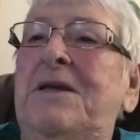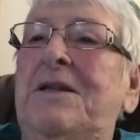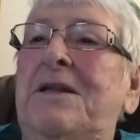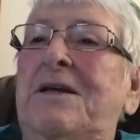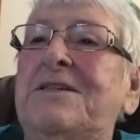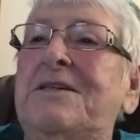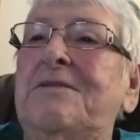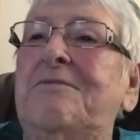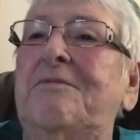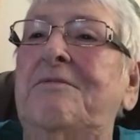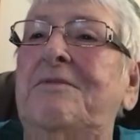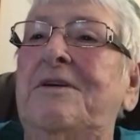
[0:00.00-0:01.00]
and I said,
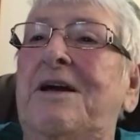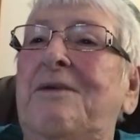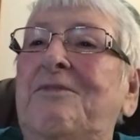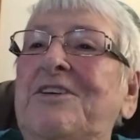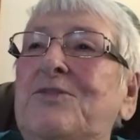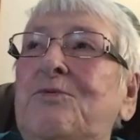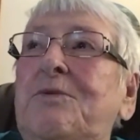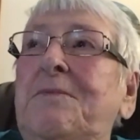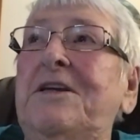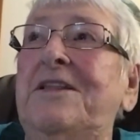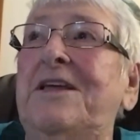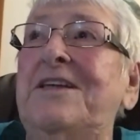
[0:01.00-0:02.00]
I went
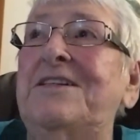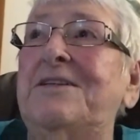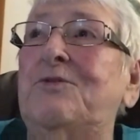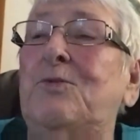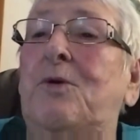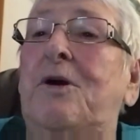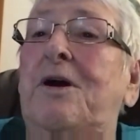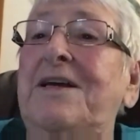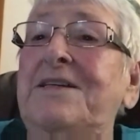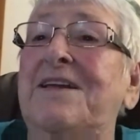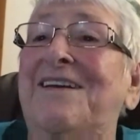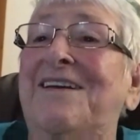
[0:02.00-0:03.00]
swimming and they said twice.